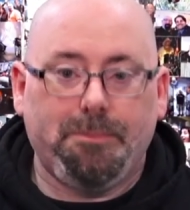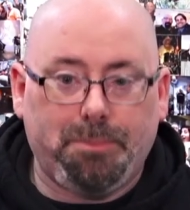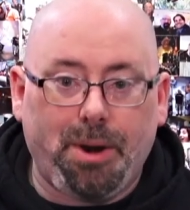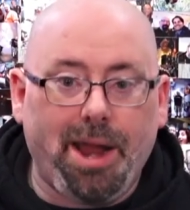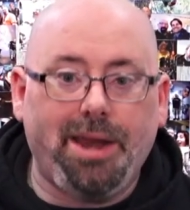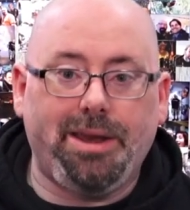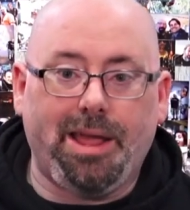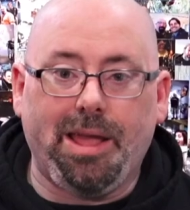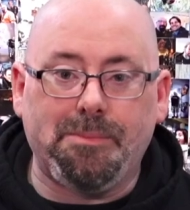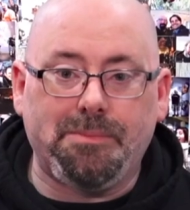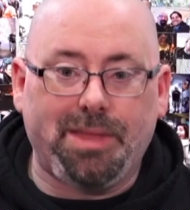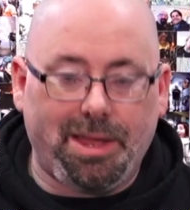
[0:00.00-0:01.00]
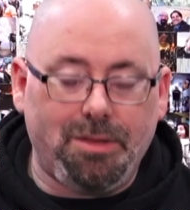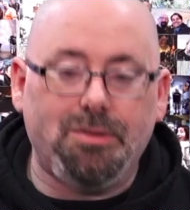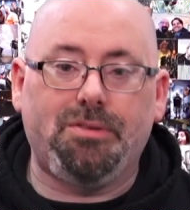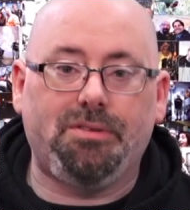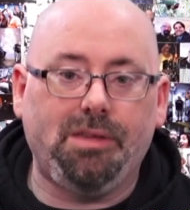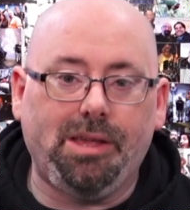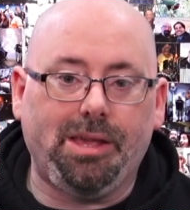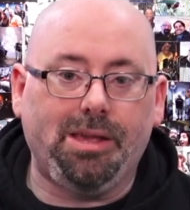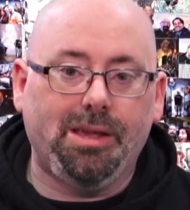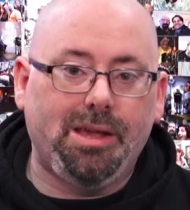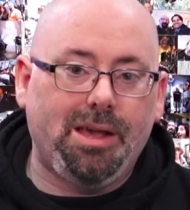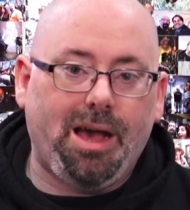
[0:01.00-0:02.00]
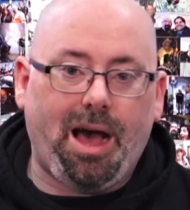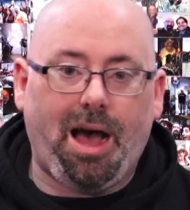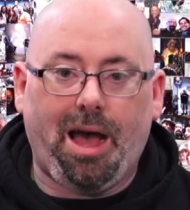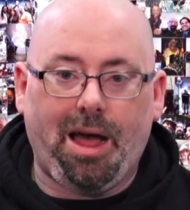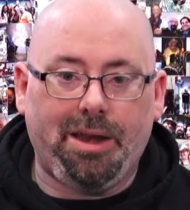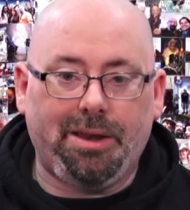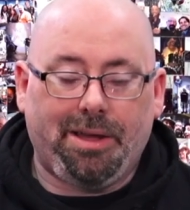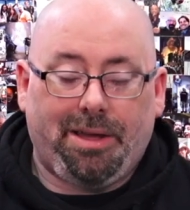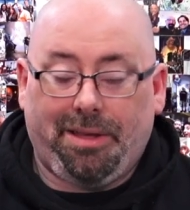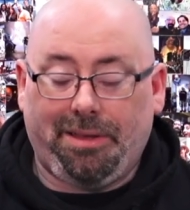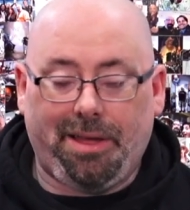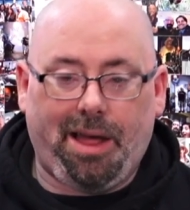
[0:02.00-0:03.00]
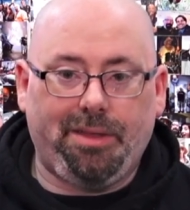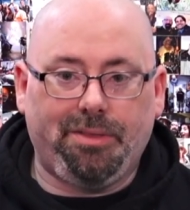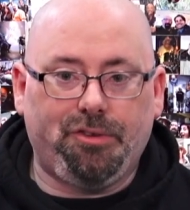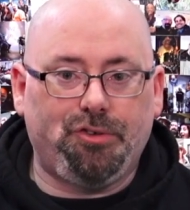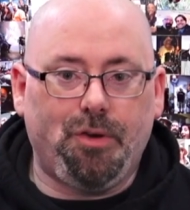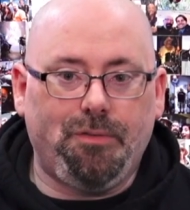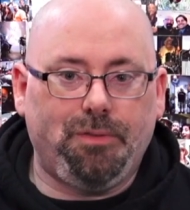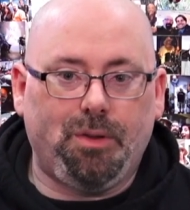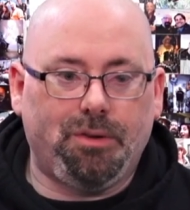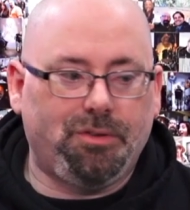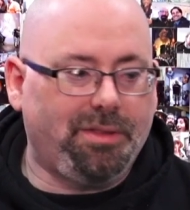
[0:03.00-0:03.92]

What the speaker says: brand name that you see on the show floor.